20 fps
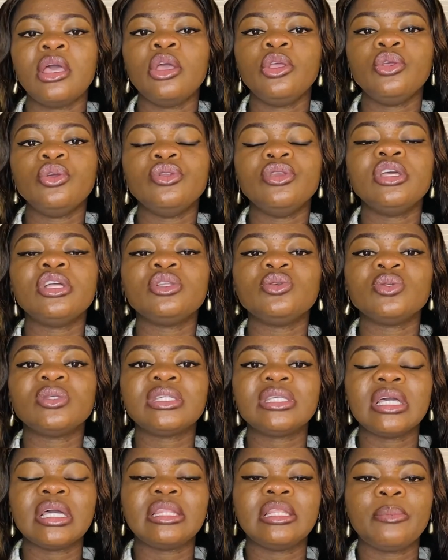you need to
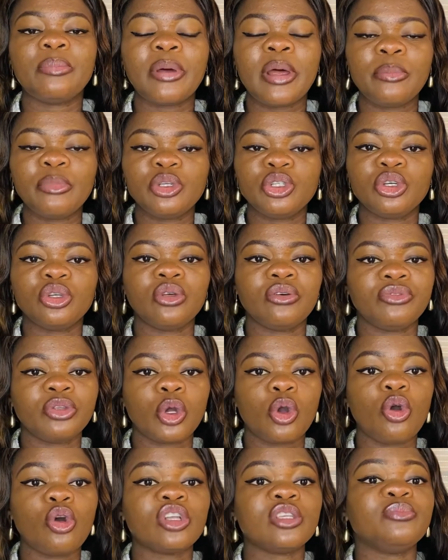seek the permission of the
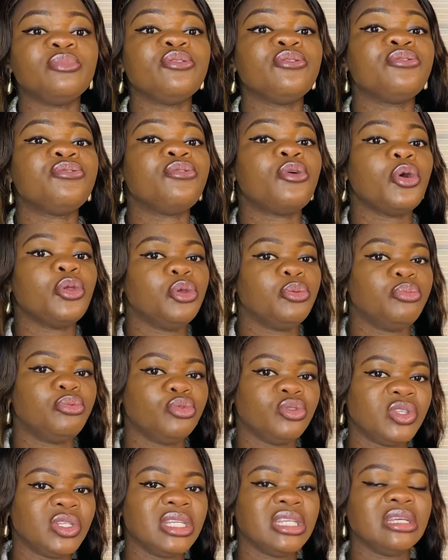court before you
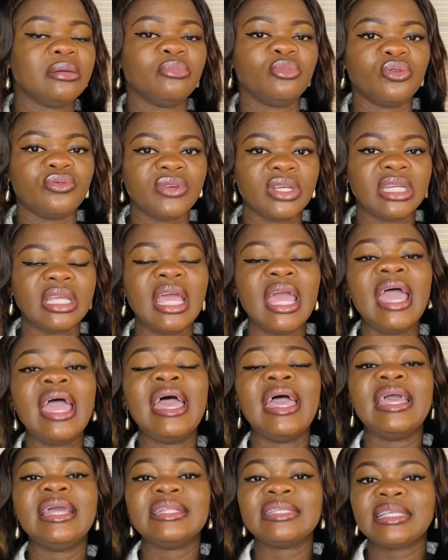proceed in moving
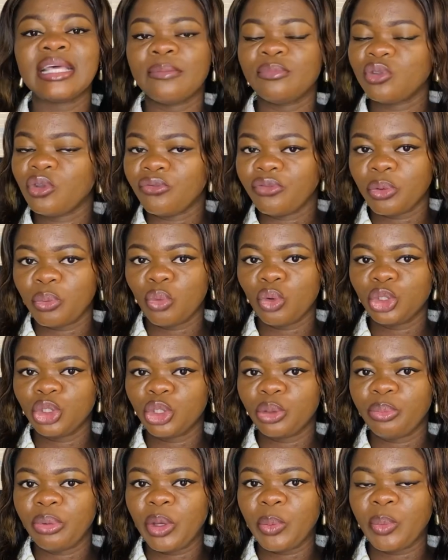in terms of the motion
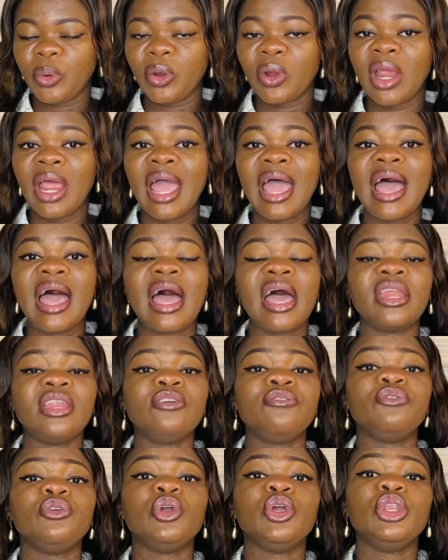paper. And if
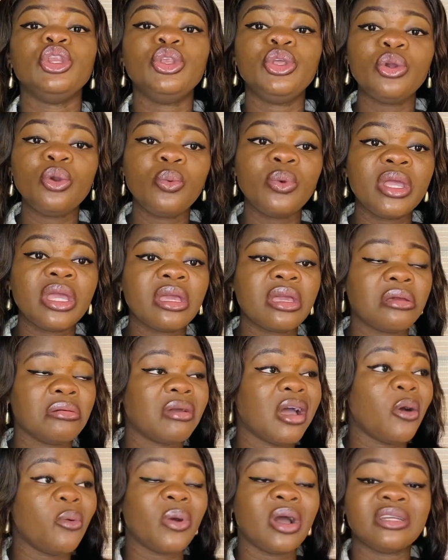you're a new wig,
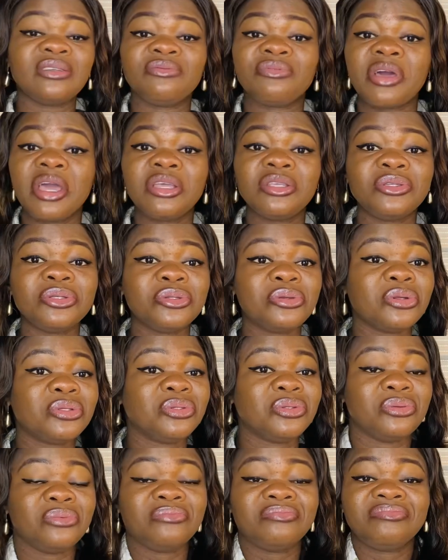I would advise you not
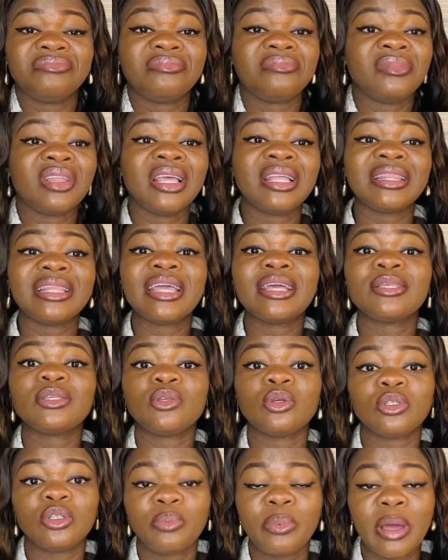to take
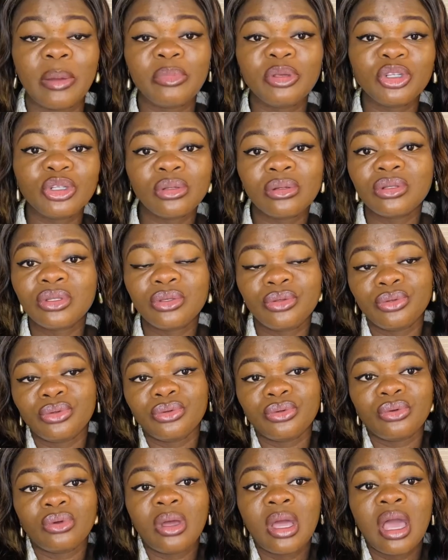such permission
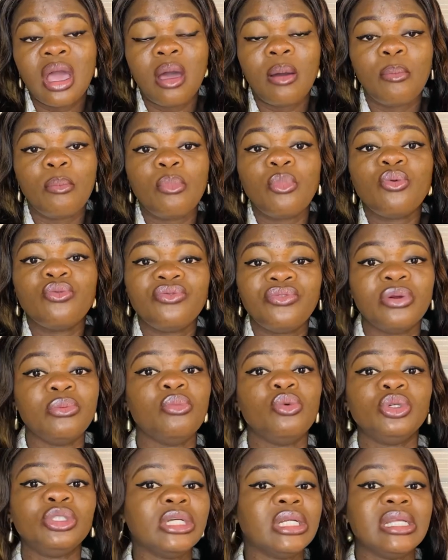to move a
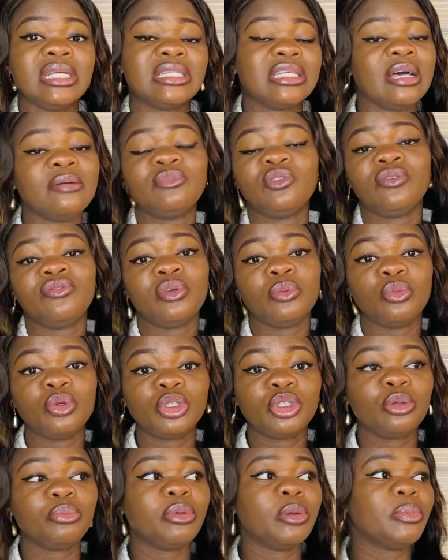motion in terms of the
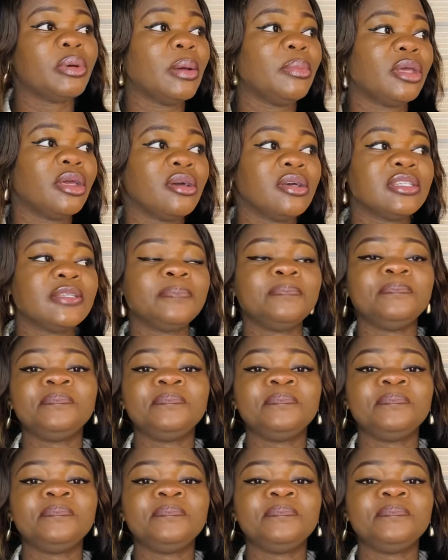motion paper, because